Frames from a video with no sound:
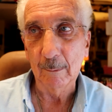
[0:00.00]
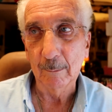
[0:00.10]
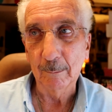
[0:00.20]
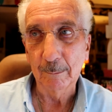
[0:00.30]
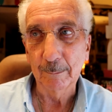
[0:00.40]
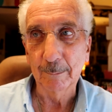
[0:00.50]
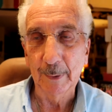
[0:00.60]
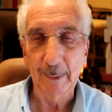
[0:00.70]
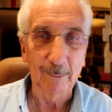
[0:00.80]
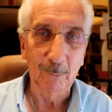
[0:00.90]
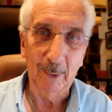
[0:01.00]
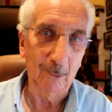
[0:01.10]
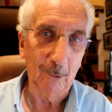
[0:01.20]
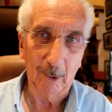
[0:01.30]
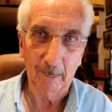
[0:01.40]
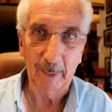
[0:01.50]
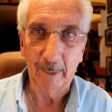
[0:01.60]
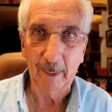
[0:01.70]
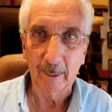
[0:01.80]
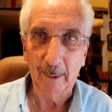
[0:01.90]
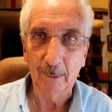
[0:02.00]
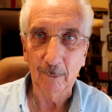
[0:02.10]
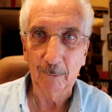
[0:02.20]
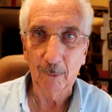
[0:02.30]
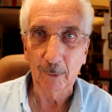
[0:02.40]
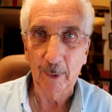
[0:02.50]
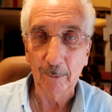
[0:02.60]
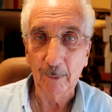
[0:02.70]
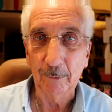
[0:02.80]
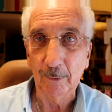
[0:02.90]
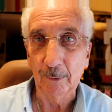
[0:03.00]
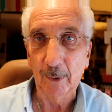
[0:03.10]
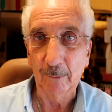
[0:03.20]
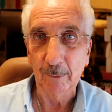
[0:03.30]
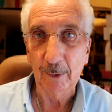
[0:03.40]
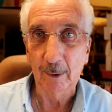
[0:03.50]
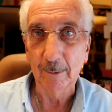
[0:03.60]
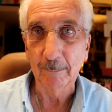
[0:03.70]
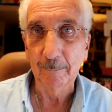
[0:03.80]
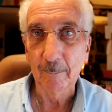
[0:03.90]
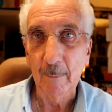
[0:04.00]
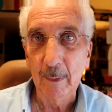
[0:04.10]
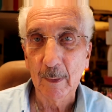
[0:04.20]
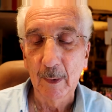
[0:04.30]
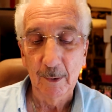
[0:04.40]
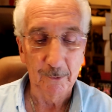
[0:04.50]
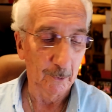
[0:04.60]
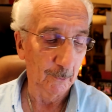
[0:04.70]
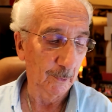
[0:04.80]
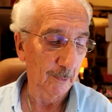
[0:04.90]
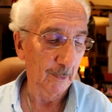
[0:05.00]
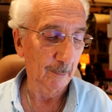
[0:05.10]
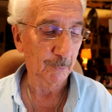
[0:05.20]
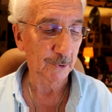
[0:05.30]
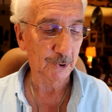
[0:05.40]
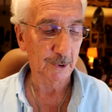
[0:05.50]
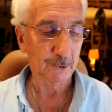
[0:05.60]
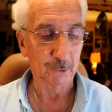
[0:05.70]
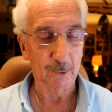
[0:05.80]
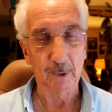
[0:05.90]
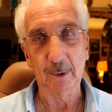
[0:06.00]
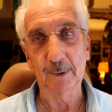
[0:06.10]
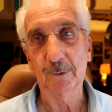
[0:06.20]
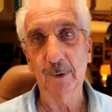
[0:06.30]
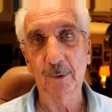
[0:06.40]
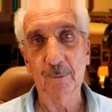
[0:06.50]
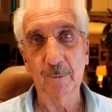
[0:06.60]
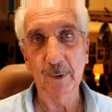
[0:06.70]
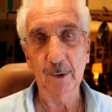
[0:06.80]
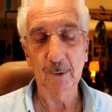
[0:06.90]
And we can talk about that later if you're interested and you have the time. So I appreciate your listening to this video, and